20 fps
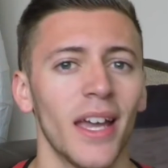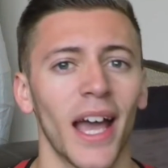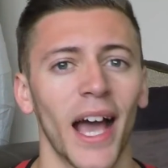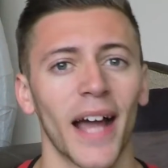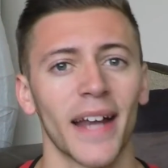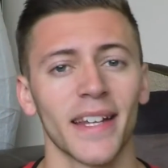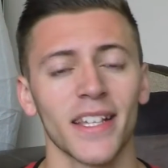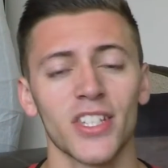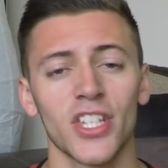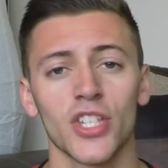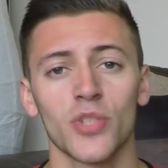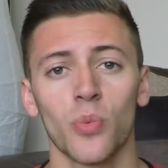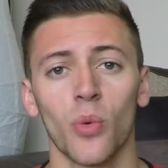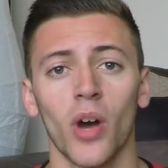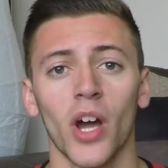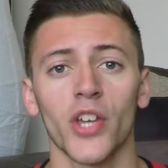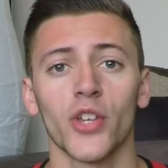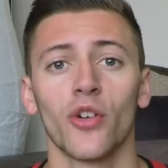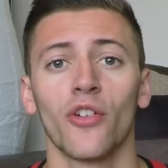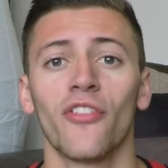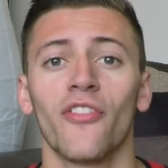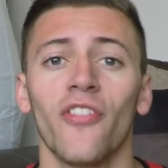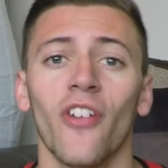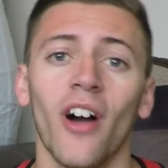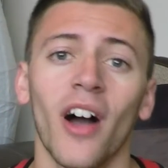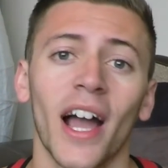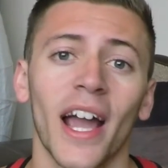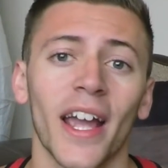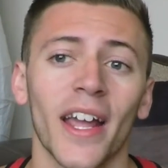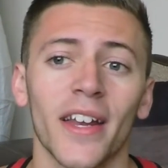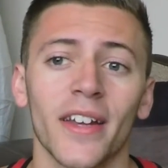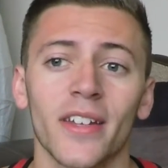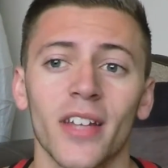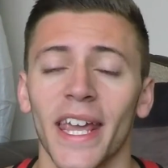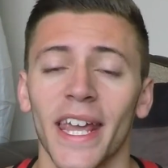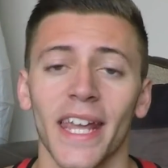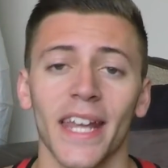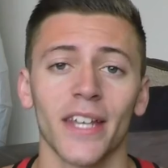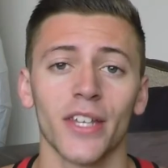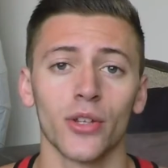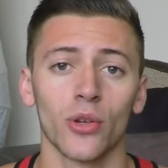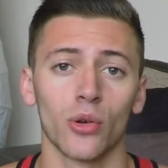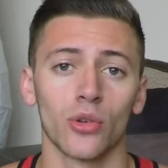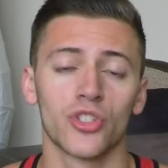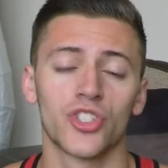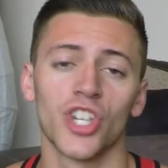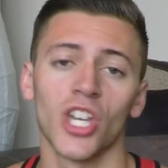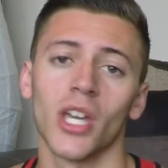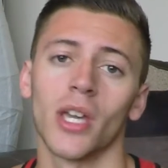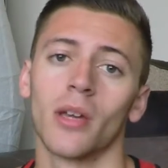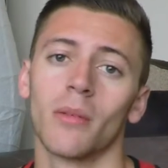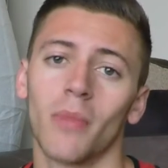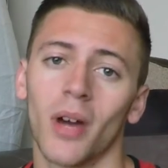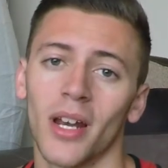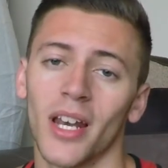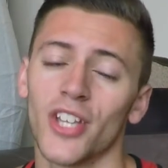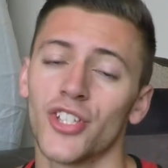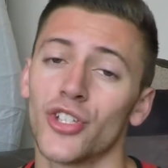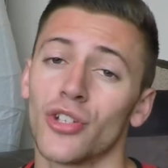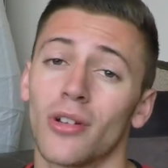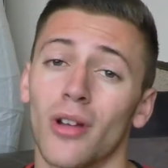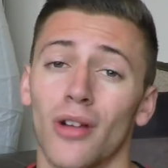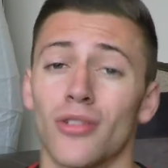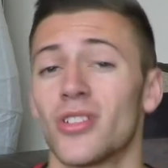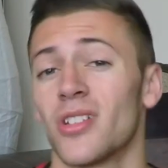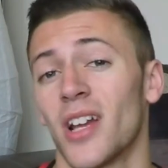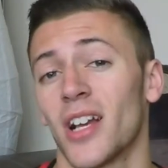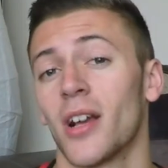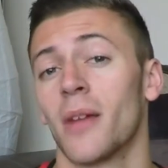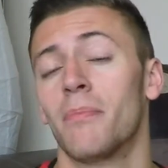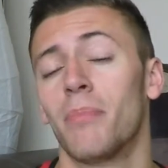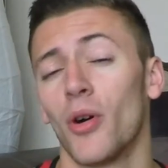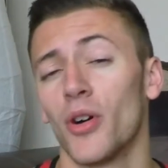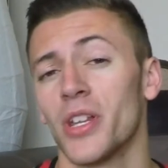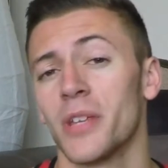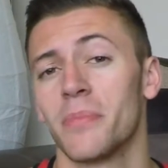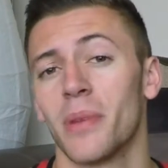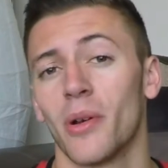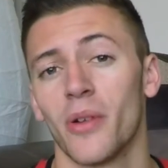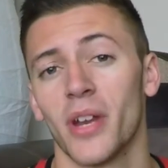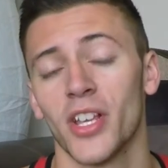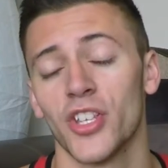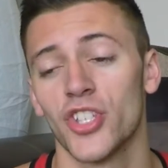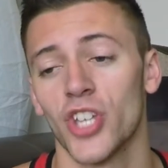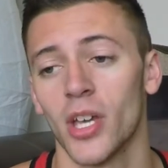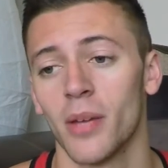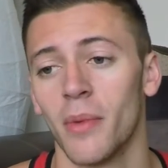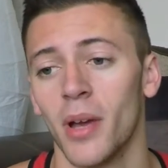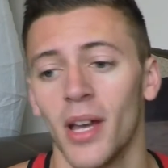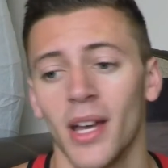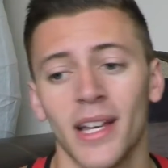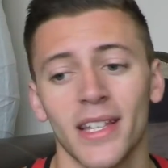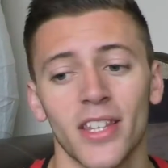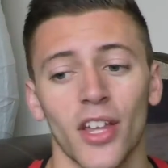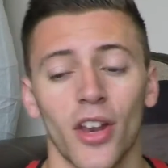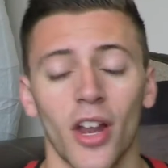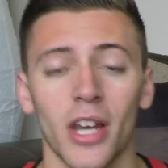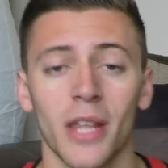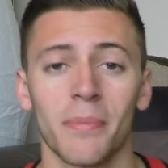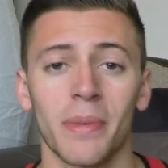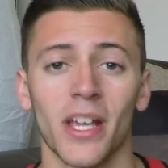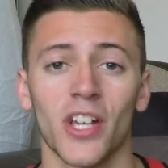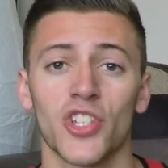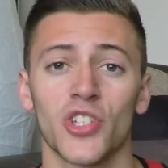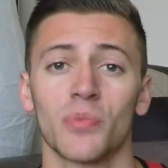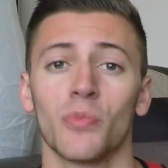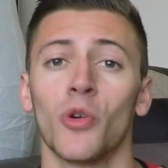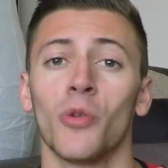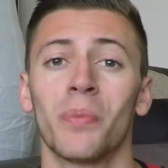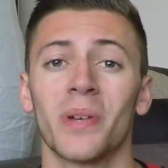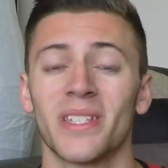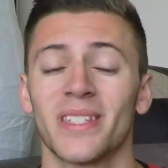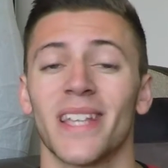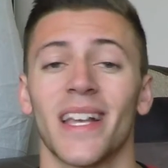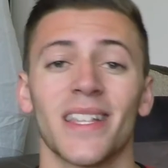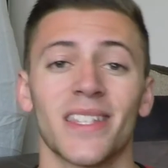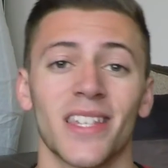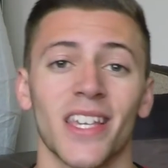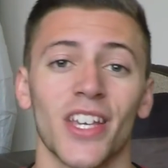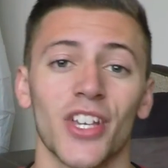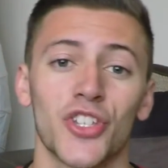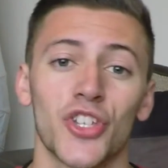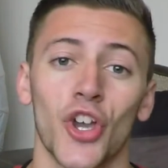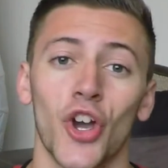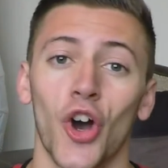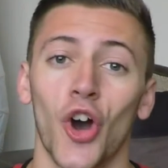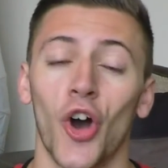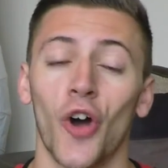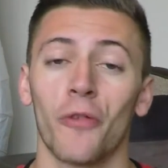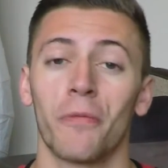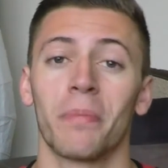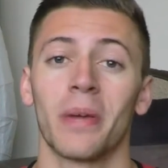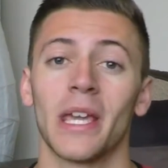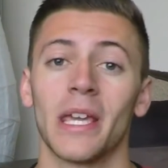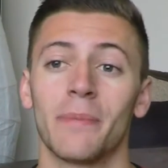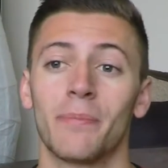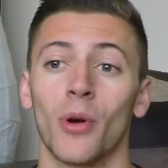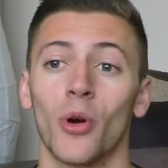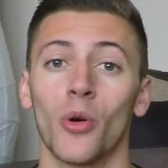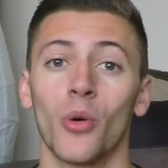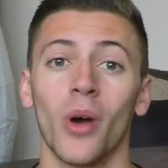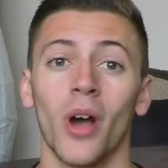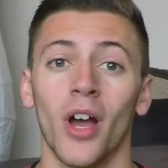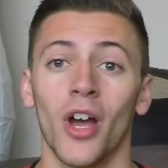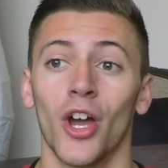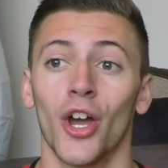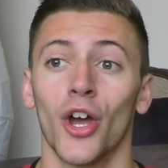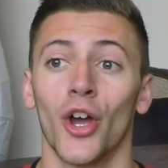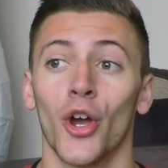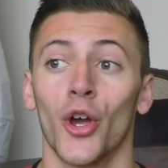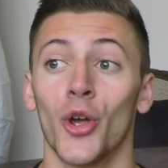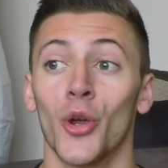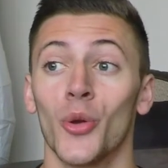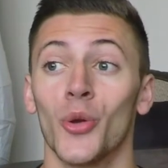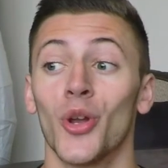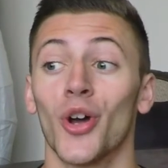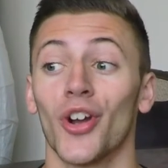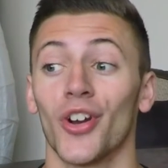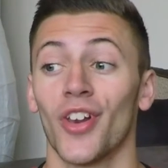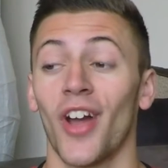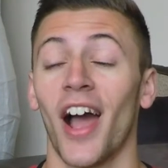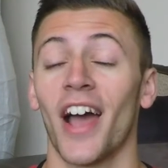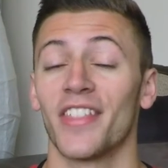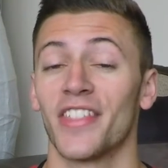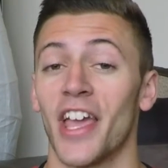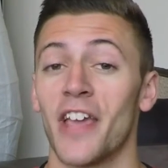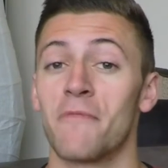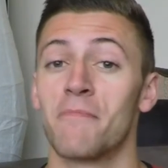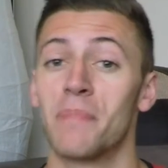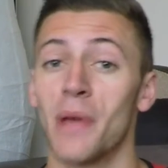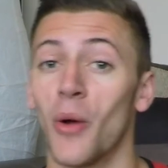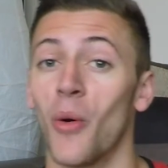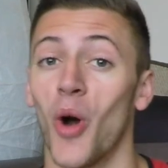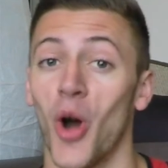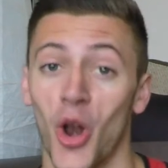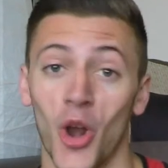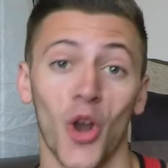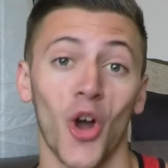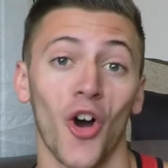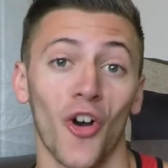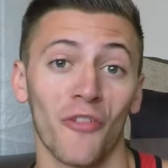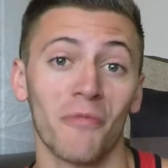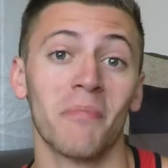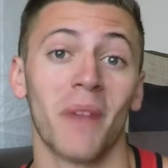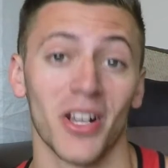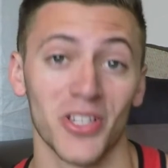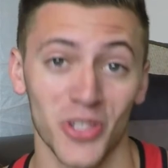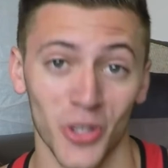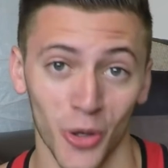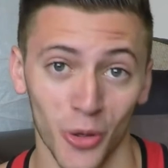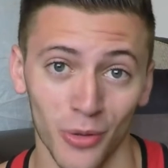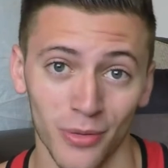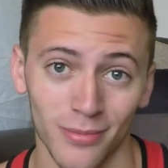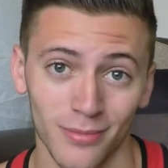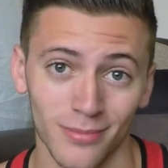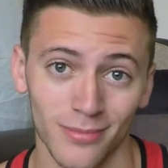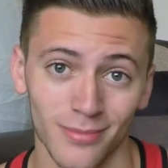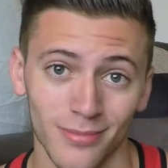And this is why you'll find in your gym, unless you go to like a bodybuilding gym, there'll only be a small percentage of people who look like they've built a lot of muscle.